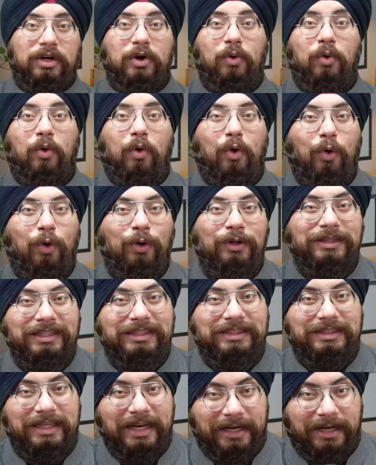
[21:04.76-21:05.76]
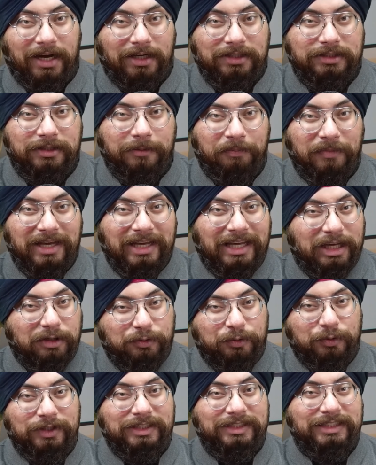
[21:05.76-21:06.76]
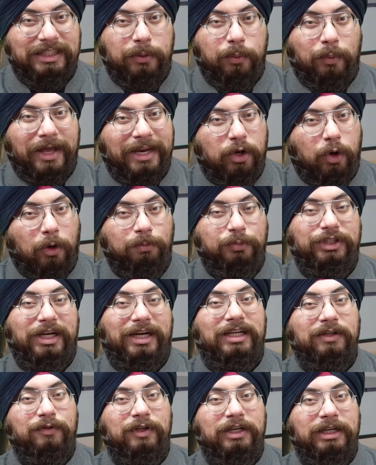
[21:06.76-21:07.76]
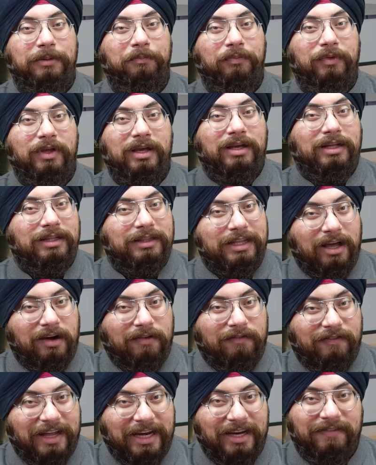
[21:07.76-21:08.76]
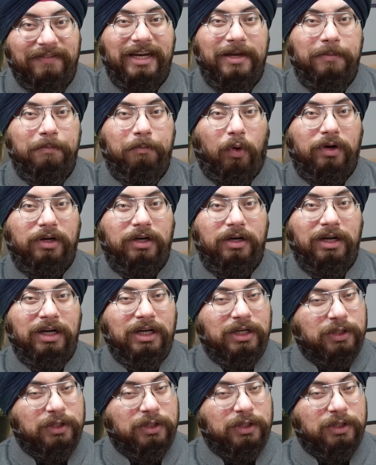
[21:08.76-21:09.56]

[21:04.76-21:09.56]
Now, all these datas, if we see very objectively, they are very, very important